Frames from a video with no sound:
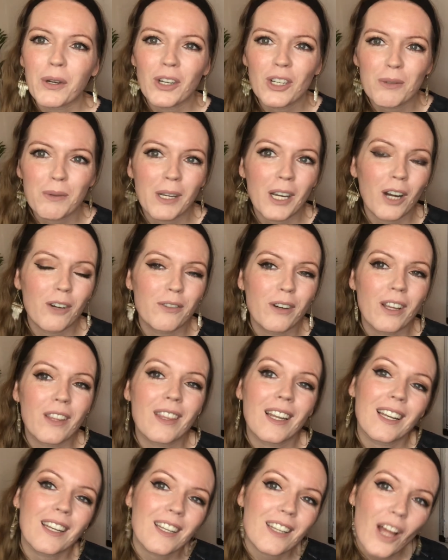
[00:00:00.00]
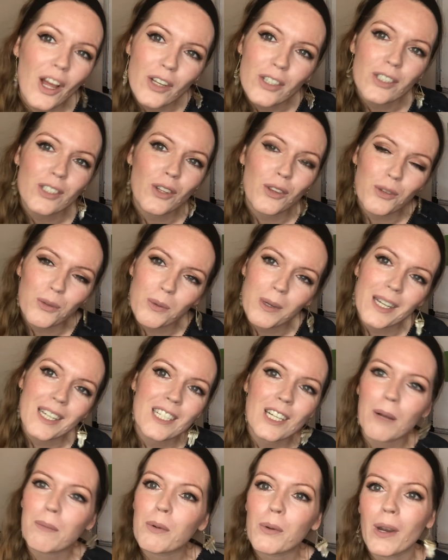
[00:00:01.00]
going to be covering the last 3
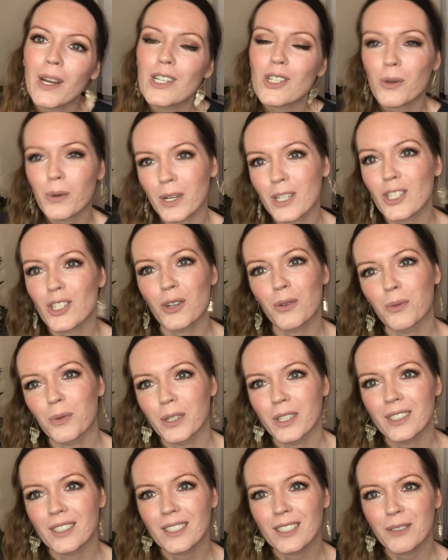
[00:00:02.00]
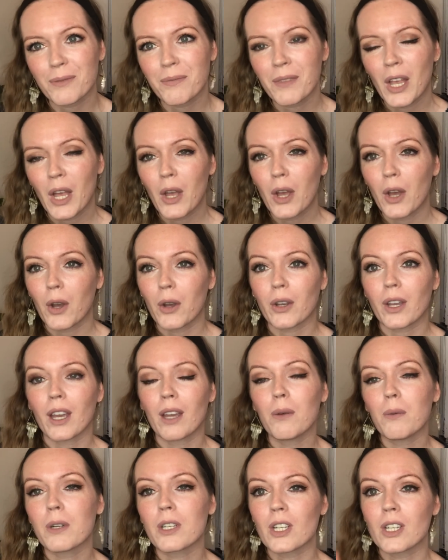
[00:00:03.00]
WH question words, okay,
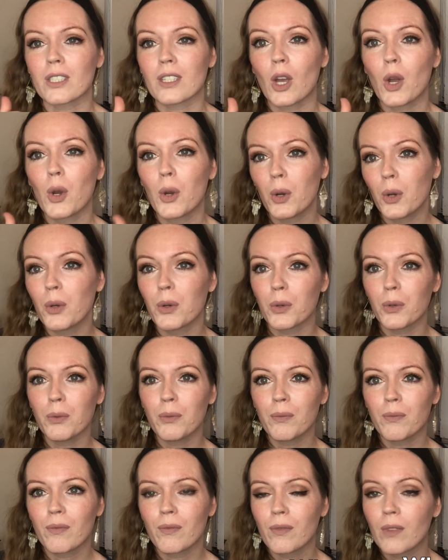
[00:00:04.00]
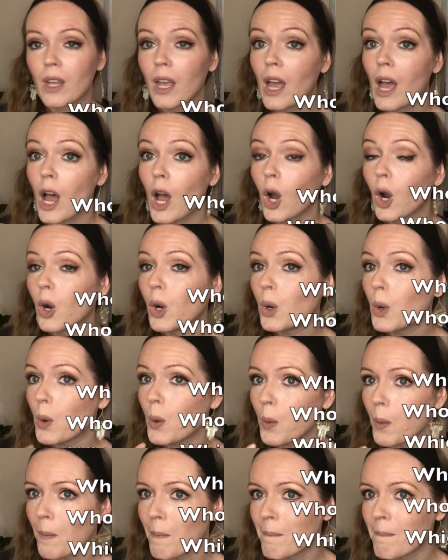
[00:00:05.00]
which is who,
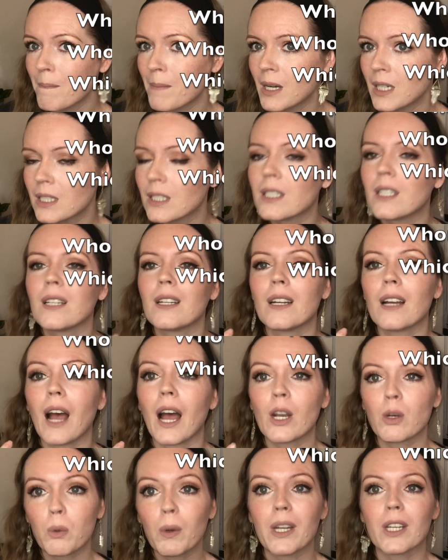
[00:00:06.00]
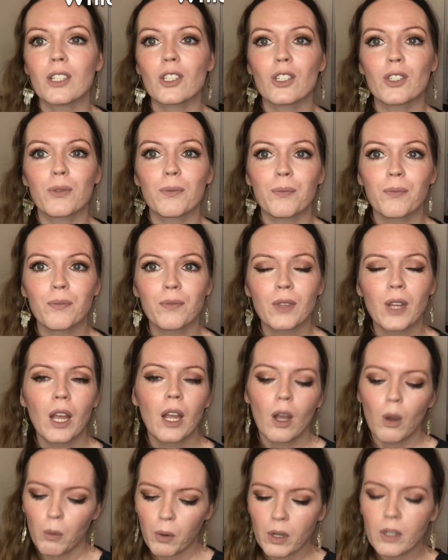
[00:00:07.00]
whom, and which.
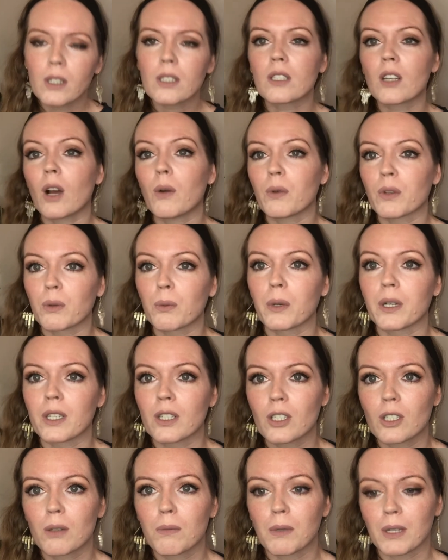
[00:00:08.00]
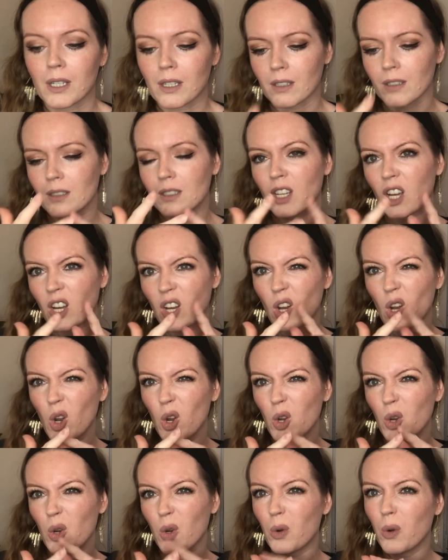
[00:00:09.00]
We're going to start with which because
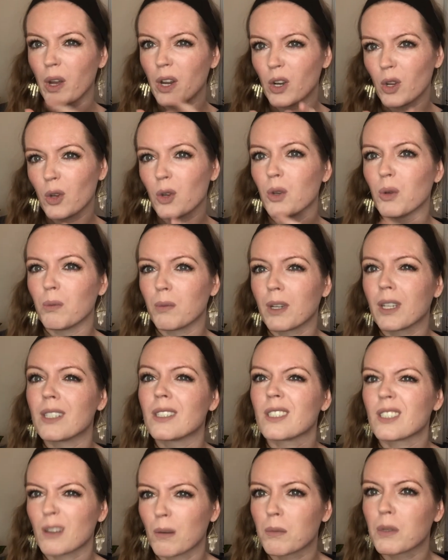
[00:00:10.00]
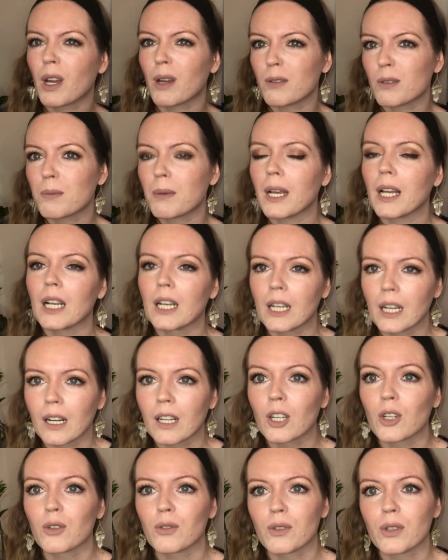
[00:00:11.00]
who and whom can sometimes be a little
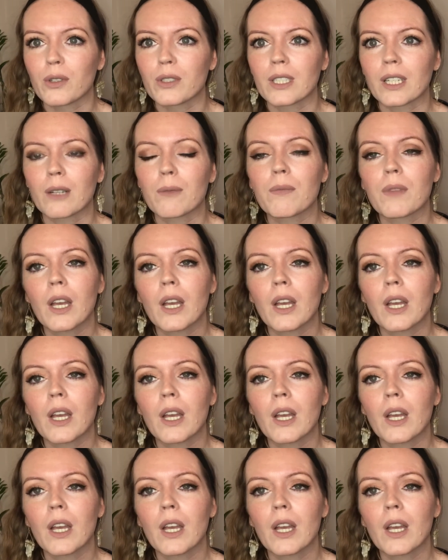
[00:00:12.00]
confusing.